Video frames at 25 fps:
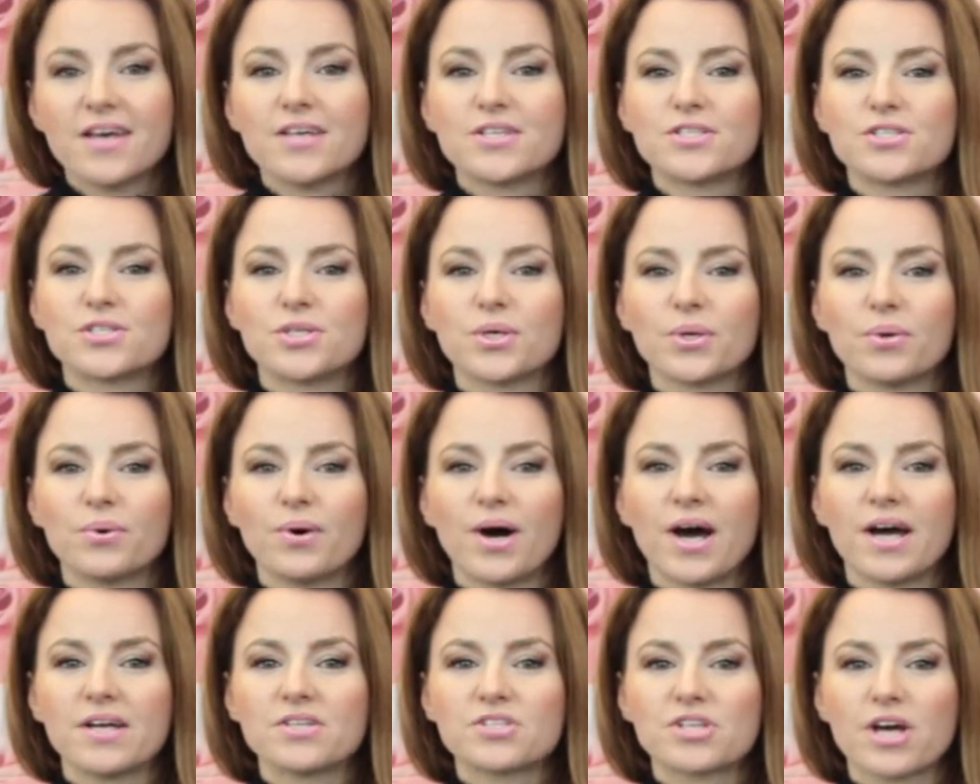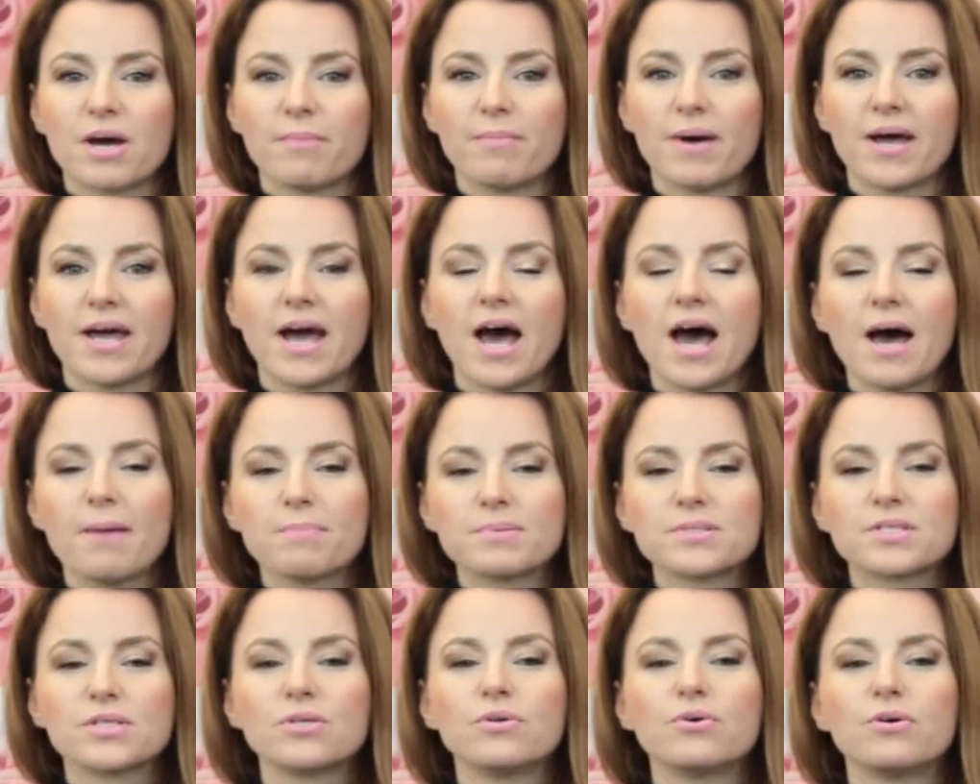So I try my
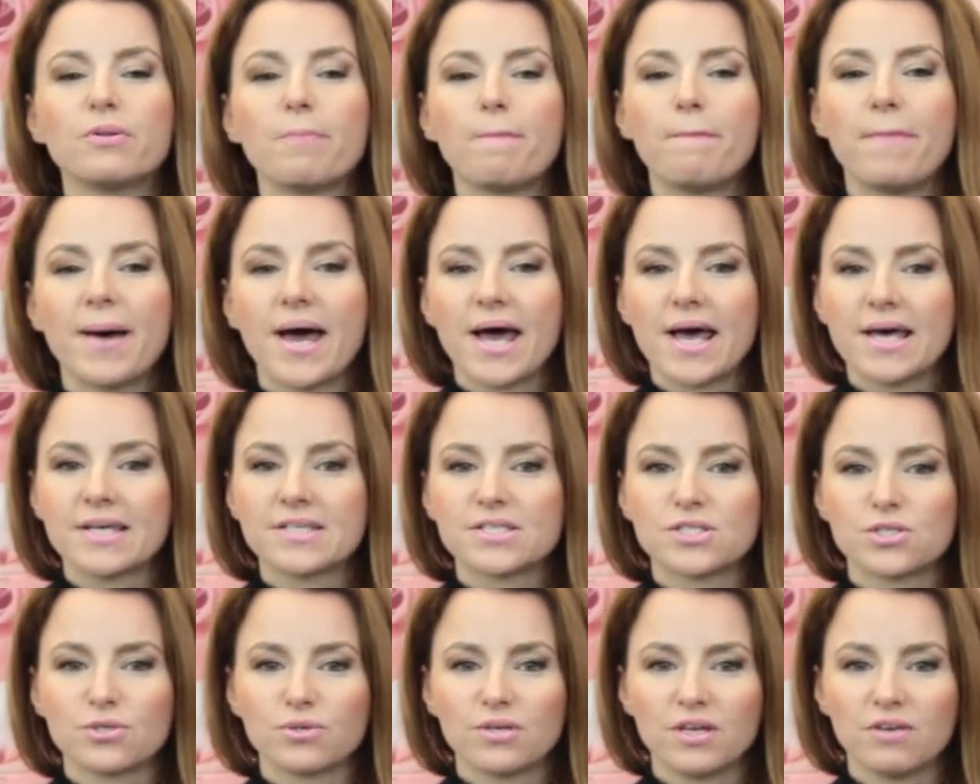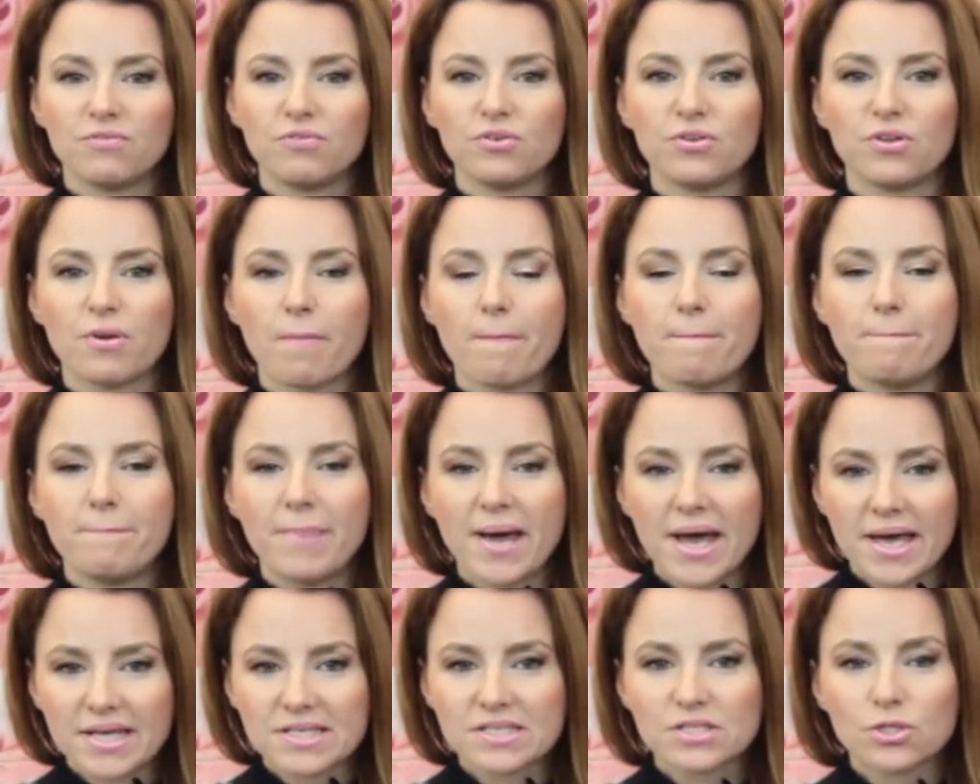absolute best to give you the
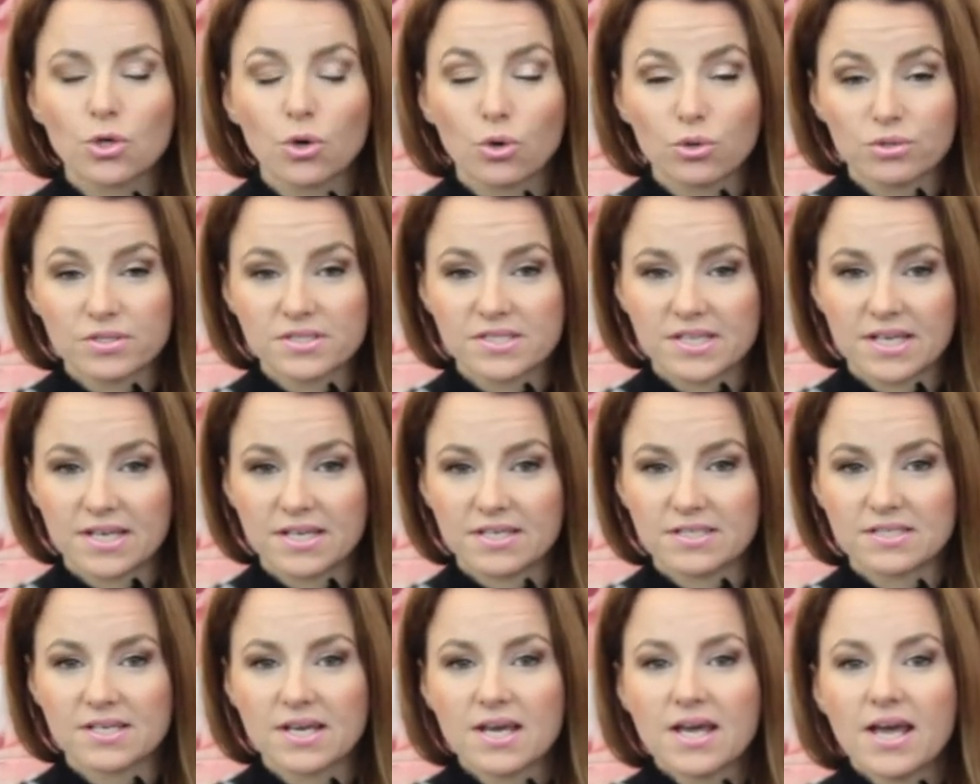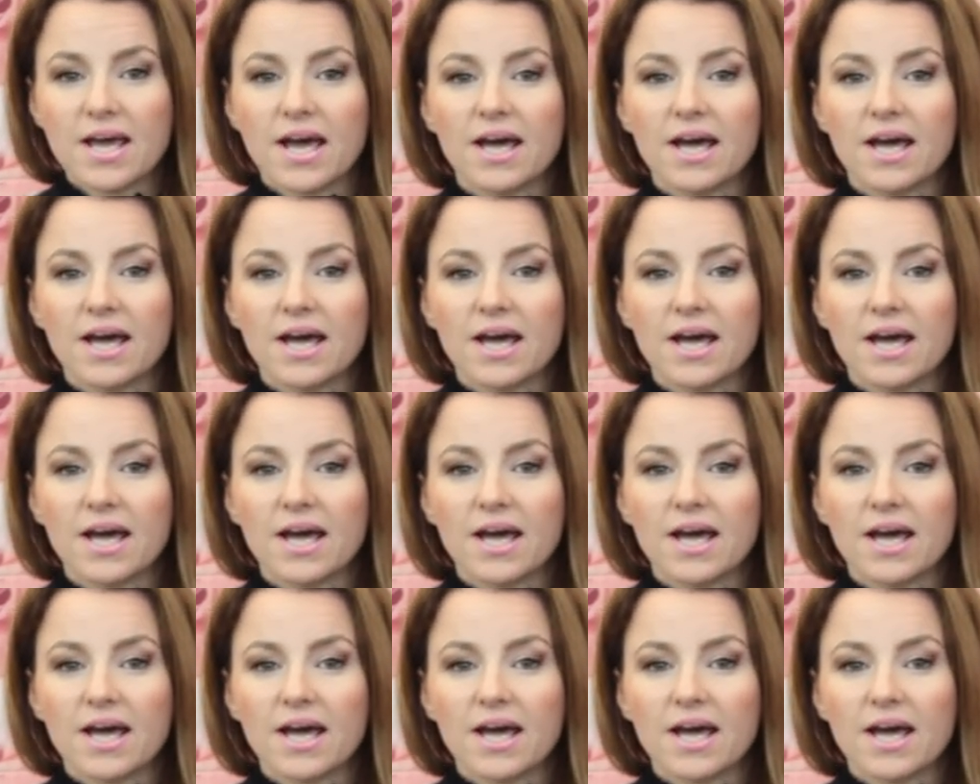best content.